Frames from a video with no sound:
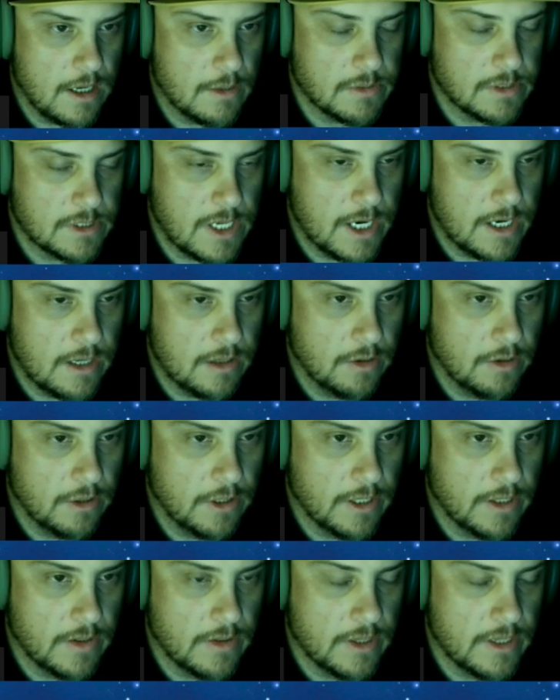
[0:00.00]
I was kind of
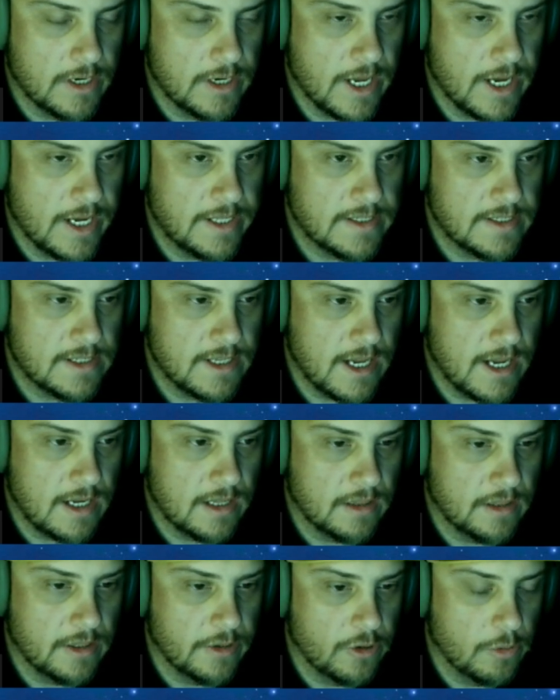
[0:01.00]
looking. The nights
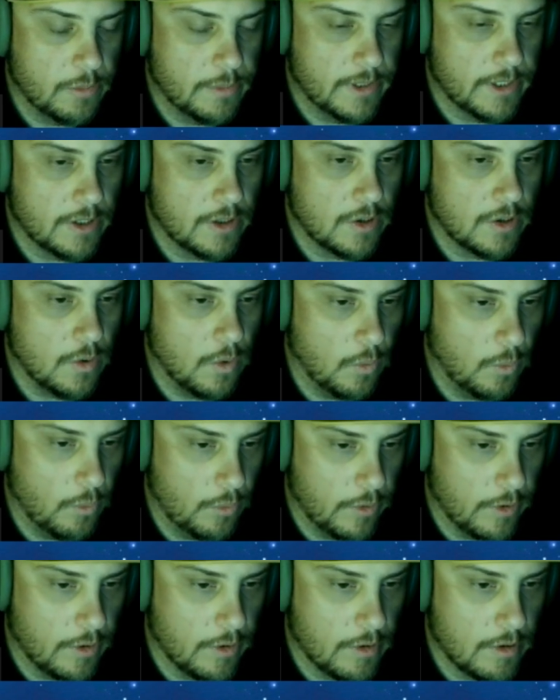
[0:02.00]
got a little bit
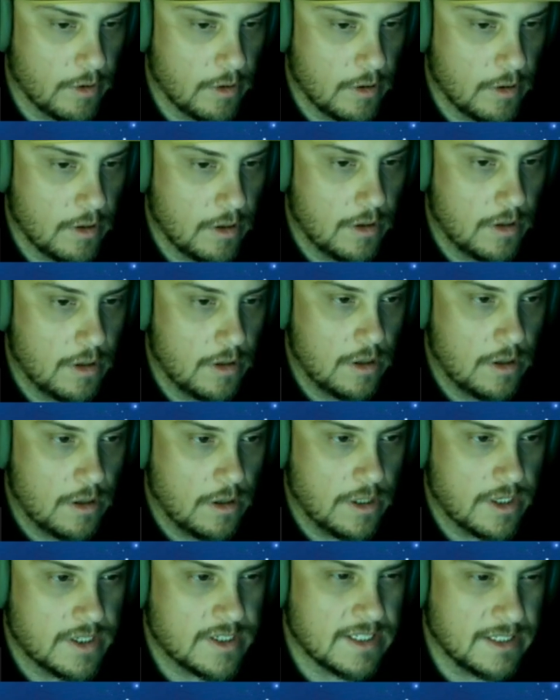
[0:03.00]
colder,
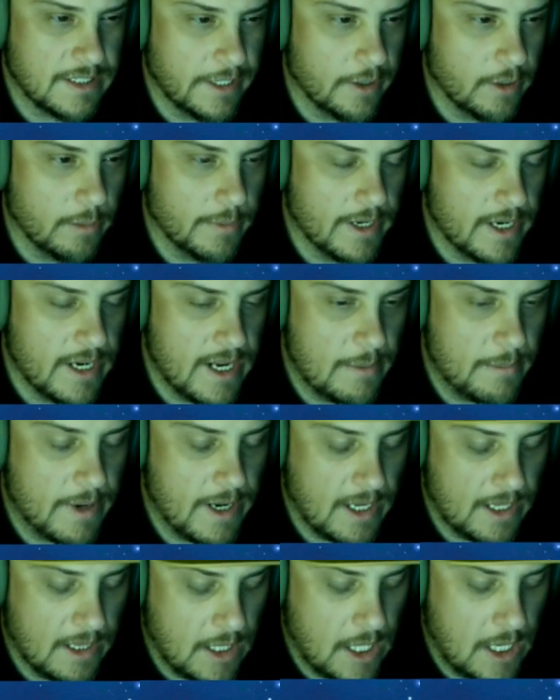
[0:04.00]
mm-hmm. just a little bit, not
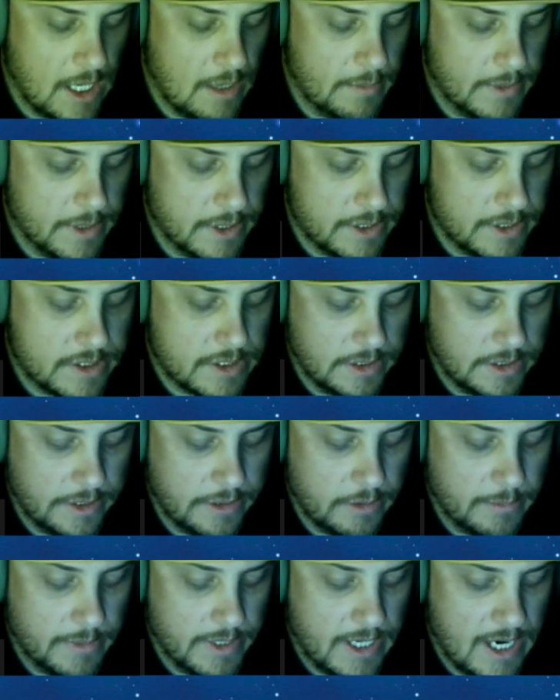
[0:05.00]
by a lot, but just a
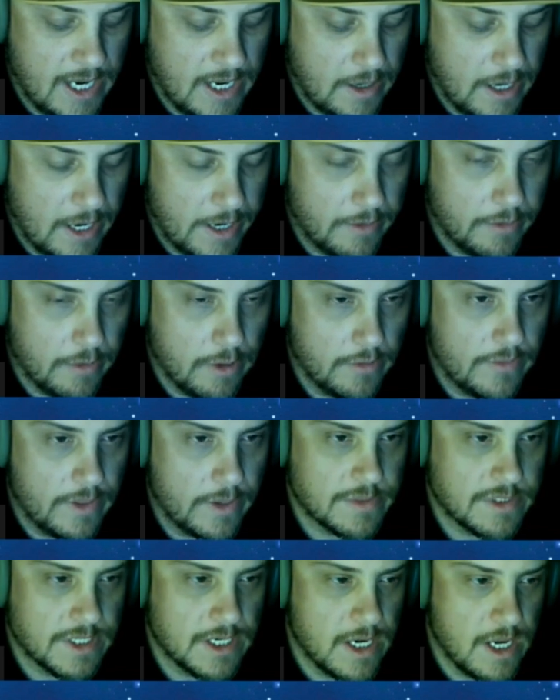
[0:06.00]
little bit. And I, I don't know if
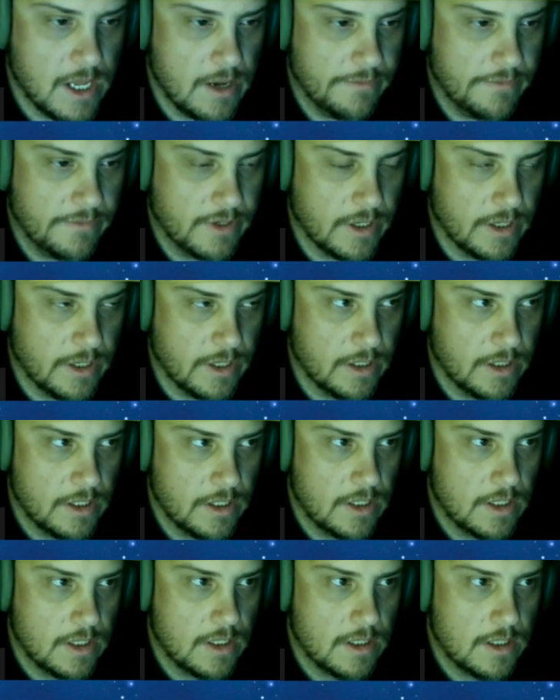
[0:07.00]
that was enough to
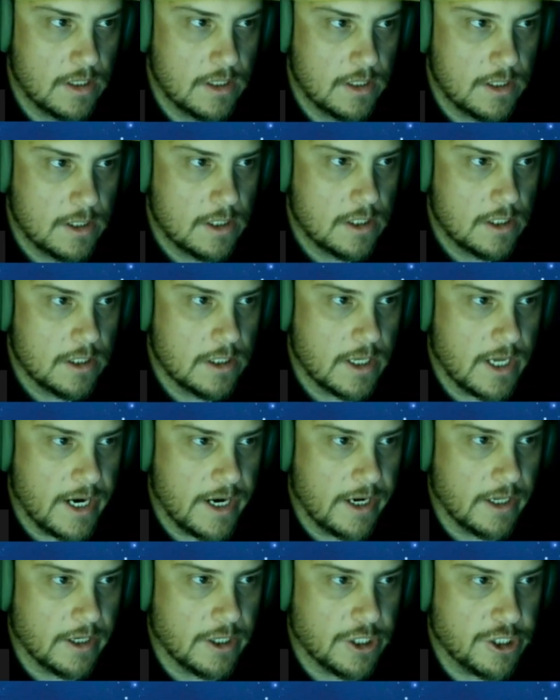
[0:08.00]

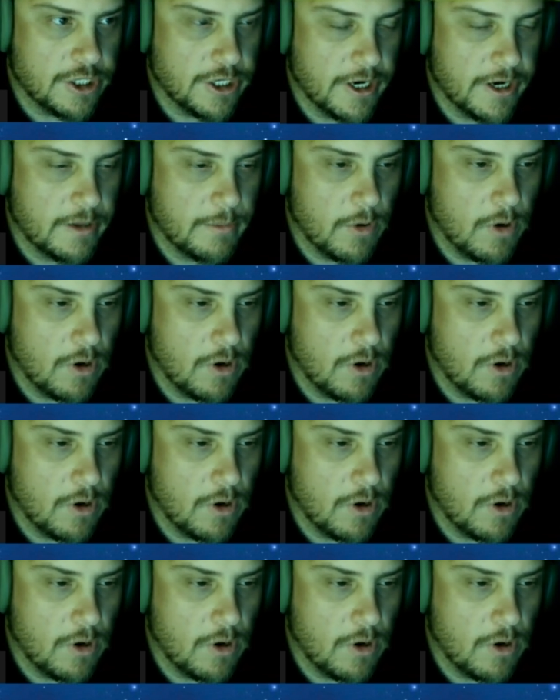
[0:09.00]
kind of shut them